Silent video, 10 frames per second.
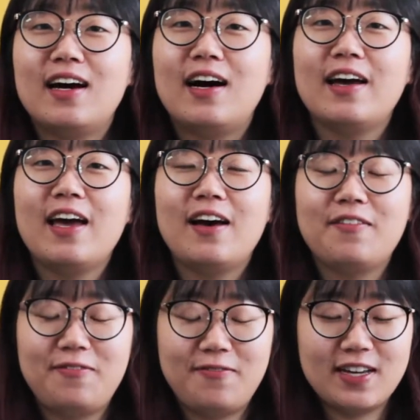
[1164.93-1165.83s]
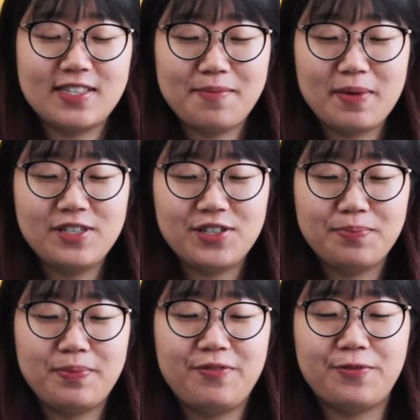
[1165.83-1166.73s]
I have, as I
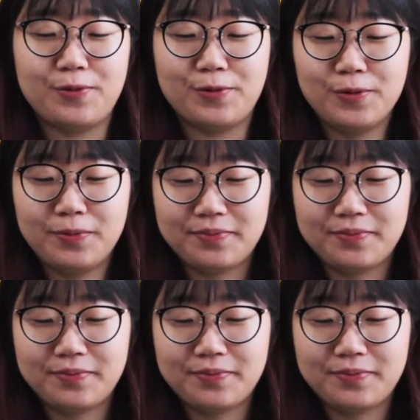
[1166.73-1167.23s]
mentioned before,